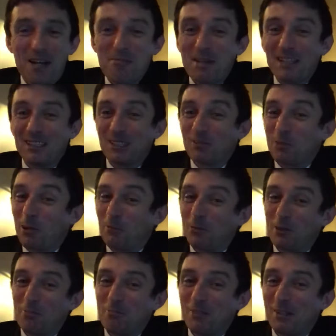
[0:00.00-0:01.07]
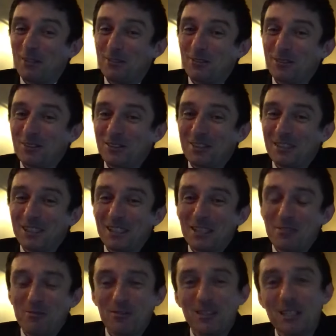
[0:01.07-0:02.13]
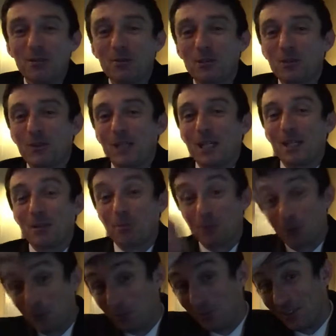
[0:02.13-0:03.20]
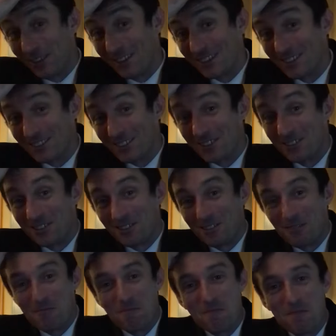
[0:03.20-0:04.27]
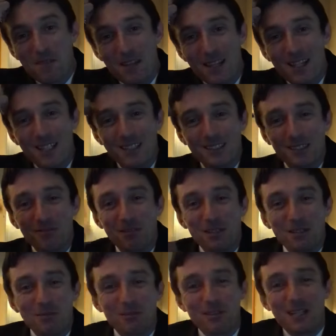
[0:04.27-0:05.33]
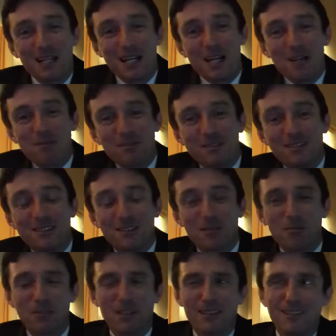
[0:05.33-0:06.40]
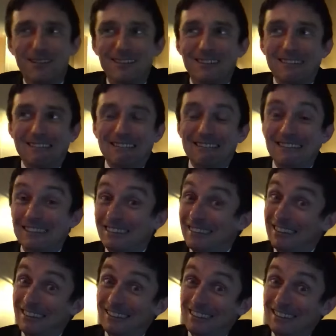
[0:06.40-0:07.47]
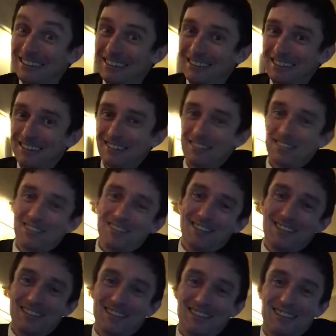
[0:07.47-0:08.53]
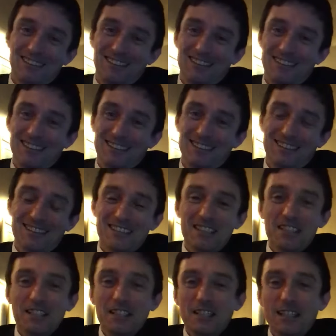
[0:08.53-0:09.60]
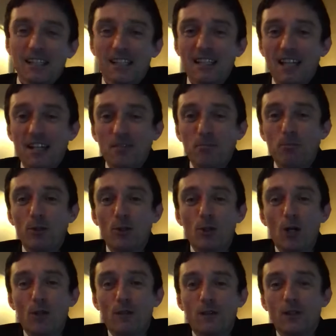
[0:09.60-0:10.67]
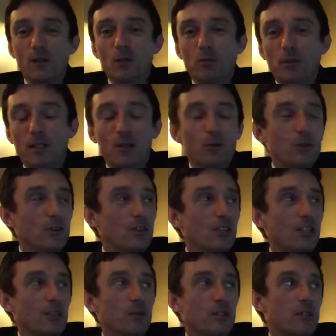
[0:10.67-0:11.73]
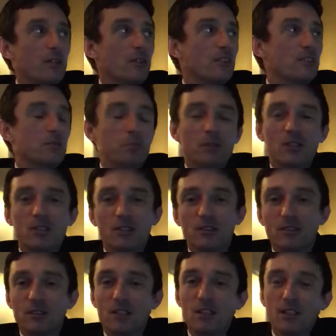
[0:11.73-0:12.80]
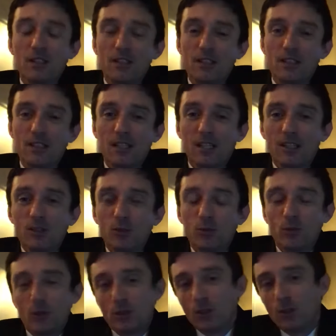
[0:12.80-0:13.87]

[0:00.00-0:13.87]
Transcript: a message popped up on my phone that it really was quite inappropriate, so sometimes when that happens, I'm like, uh, ah, okay kind of put you off a little bit. I won't tell you what it was because I don't want